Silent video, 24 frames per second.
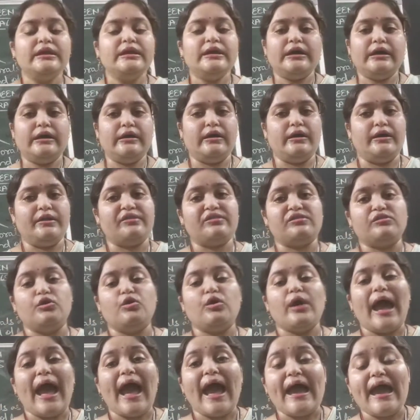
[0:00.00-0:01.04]

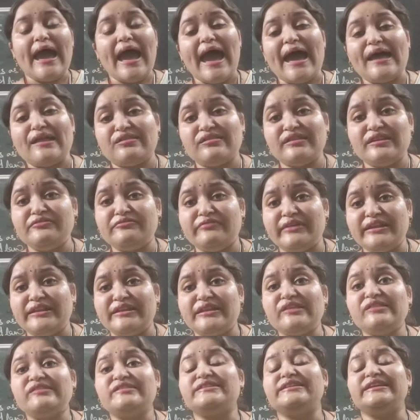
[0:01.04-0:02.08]
So as in when
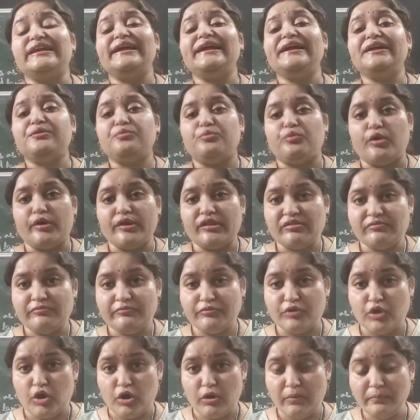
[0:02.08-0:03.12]
the state was
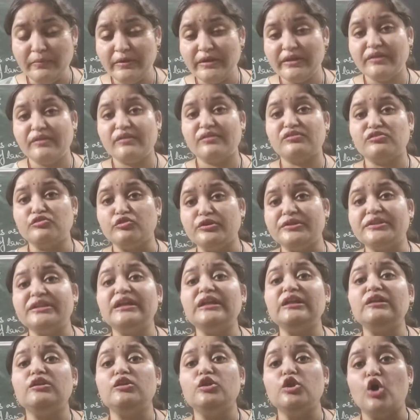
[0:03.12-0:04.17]
formed, so
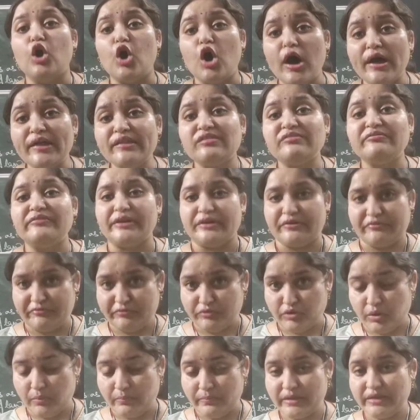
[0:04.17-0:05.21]
the laws were
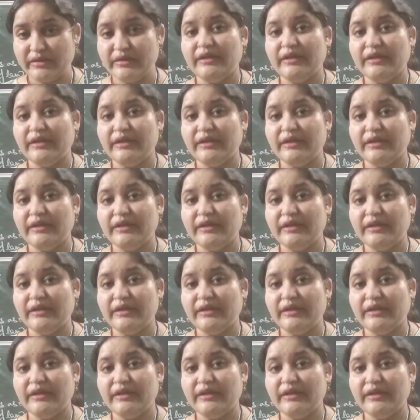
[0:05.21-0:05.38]
formed.